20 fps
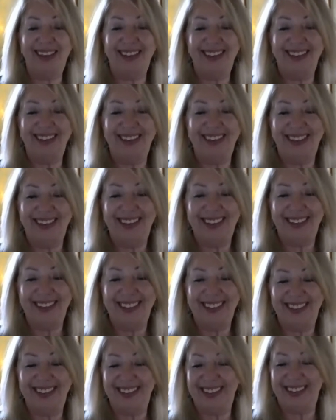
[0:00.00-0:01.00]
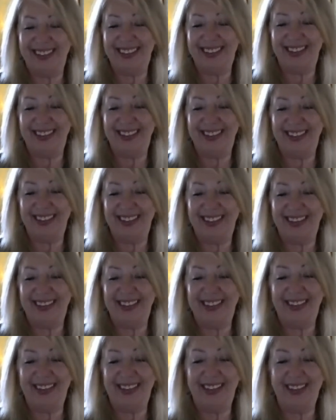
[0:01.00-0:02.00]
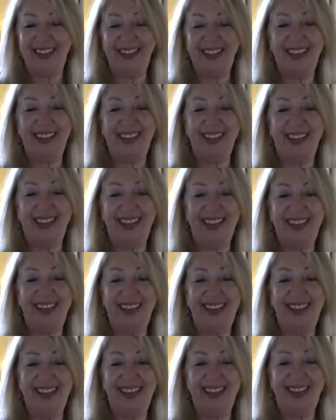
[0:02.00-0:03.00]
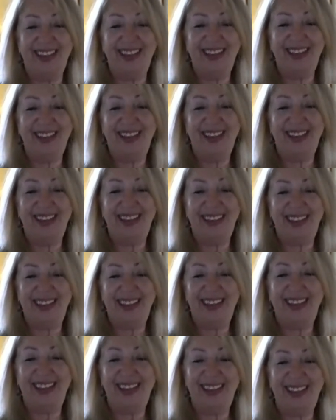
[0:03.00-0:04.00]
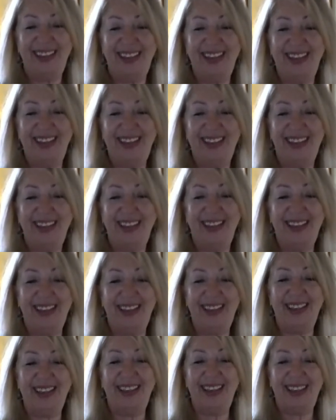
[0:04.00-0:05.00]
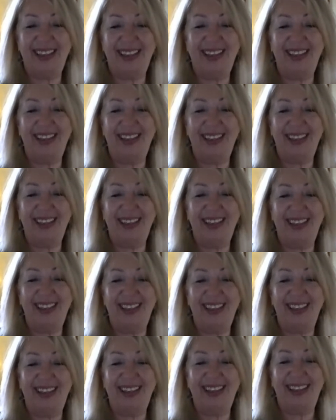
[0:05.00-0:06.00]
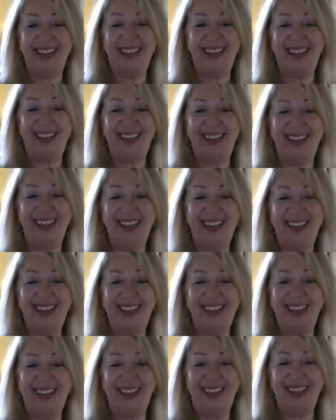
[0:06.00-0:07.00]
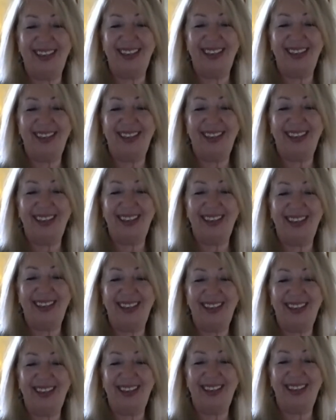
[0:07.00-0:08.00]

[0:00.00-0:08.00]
[no speech]